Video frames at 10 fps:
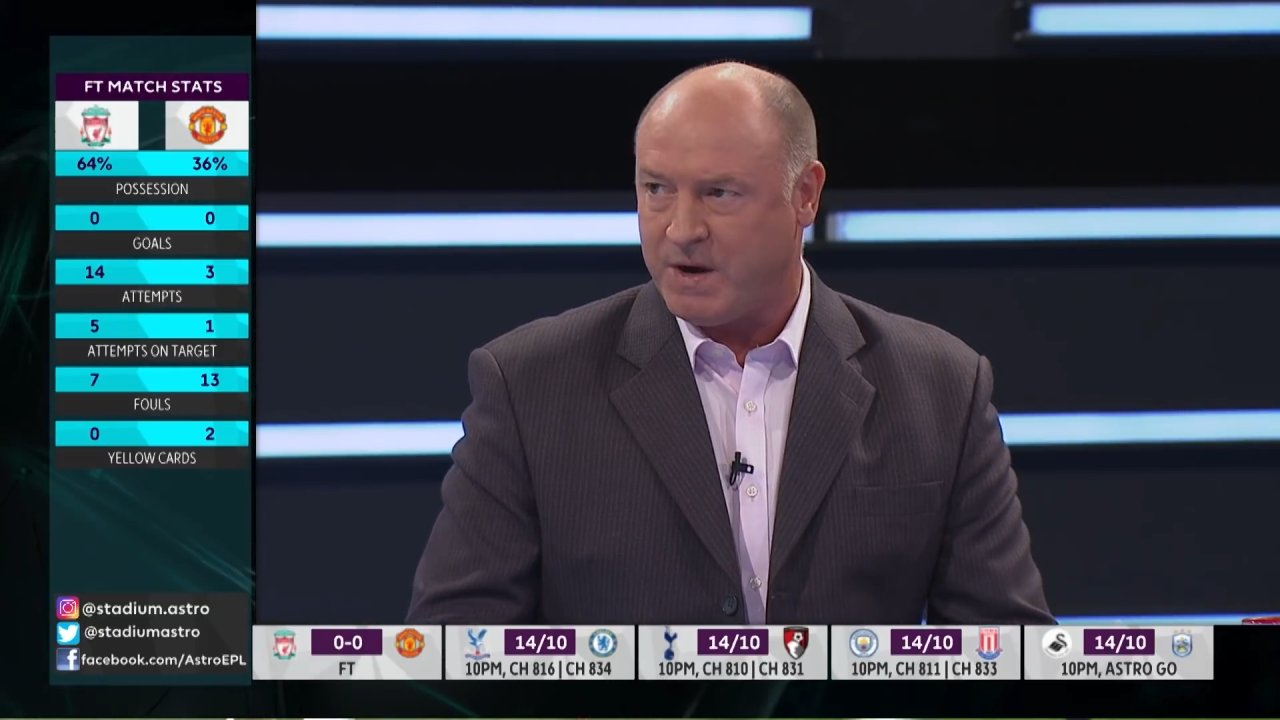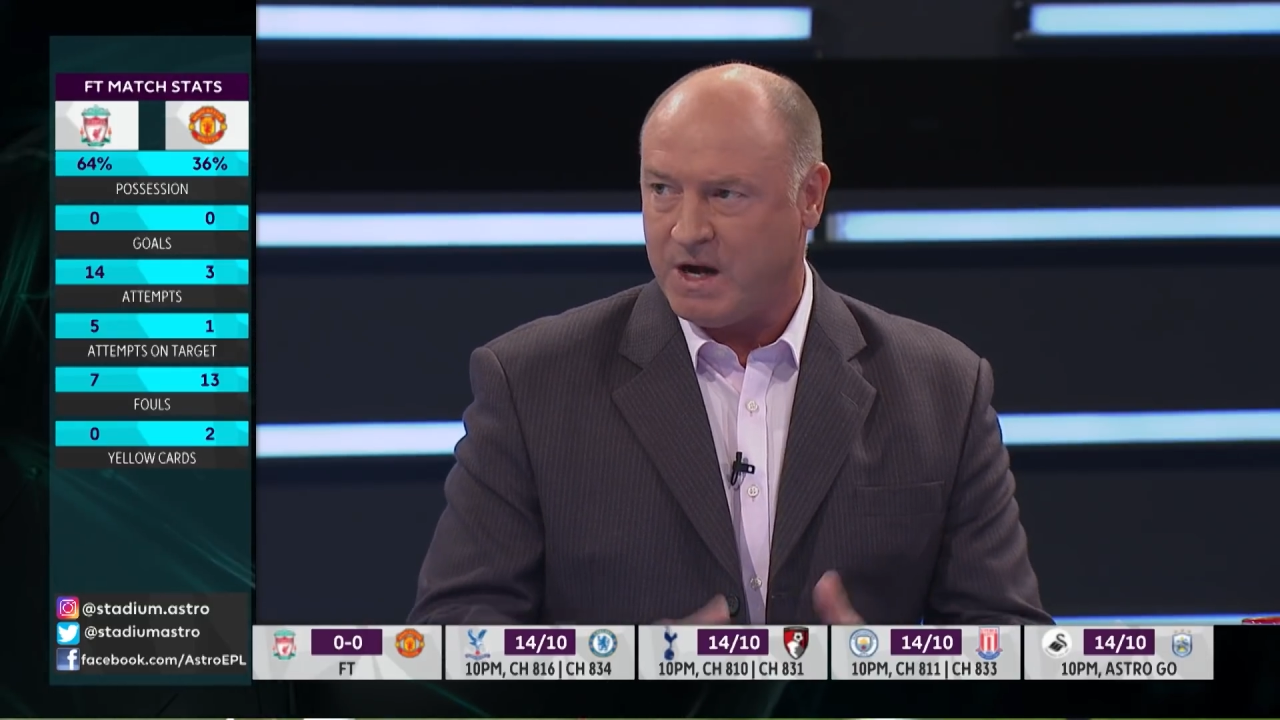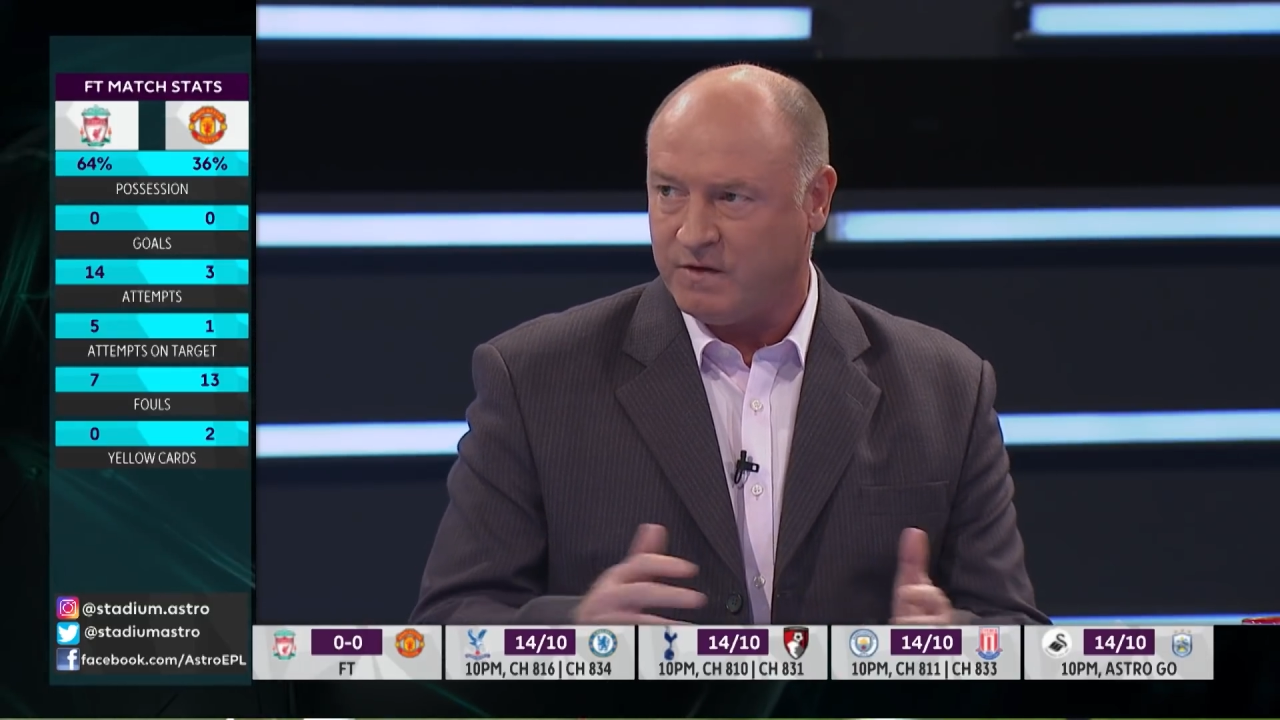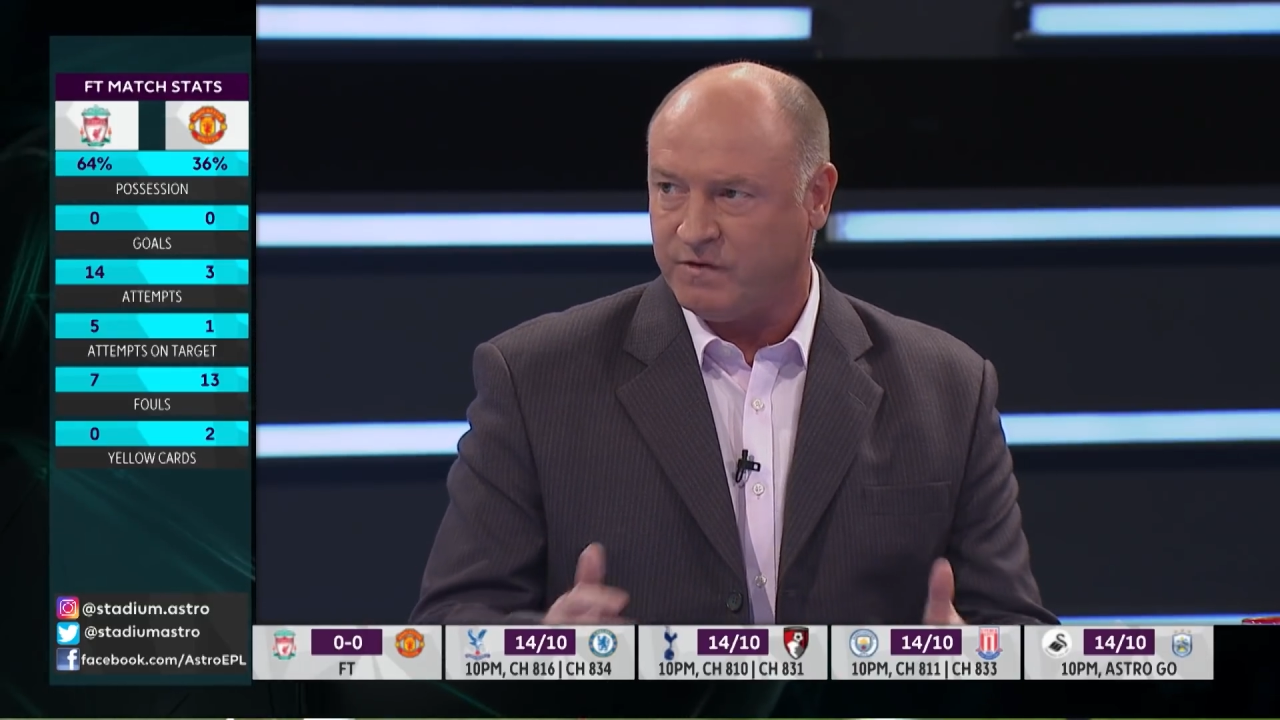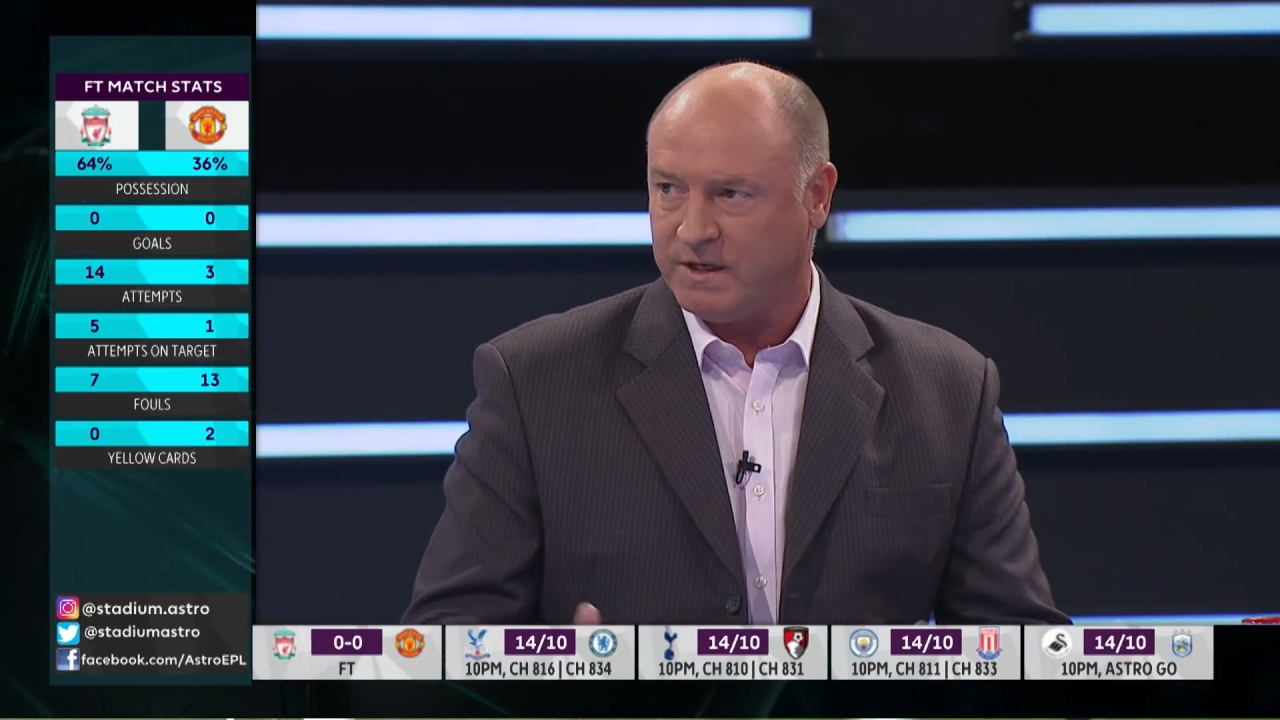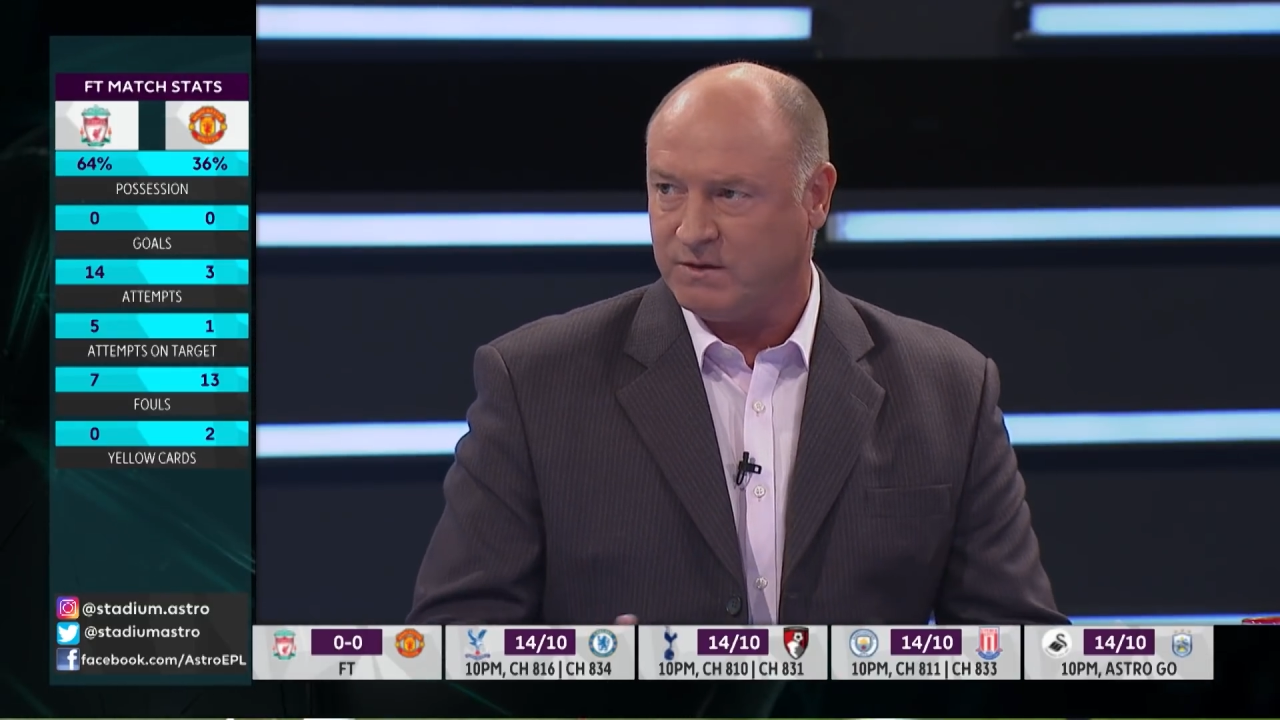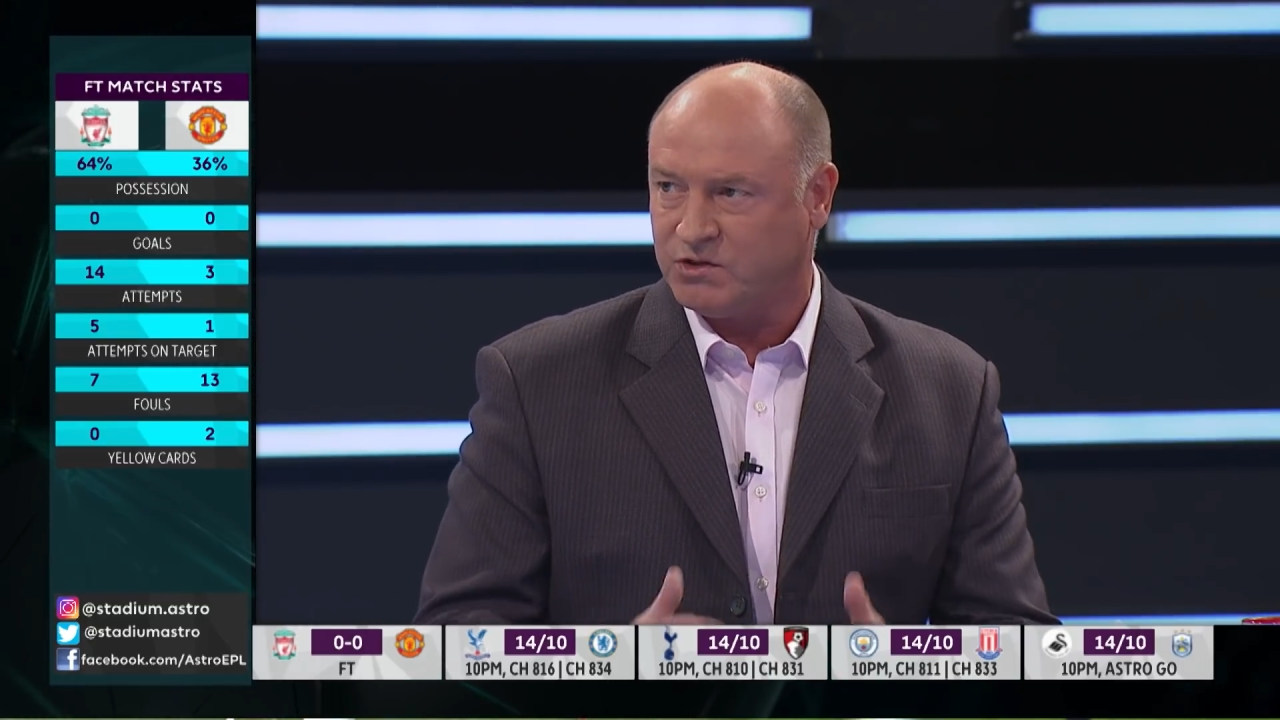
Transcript: powerful and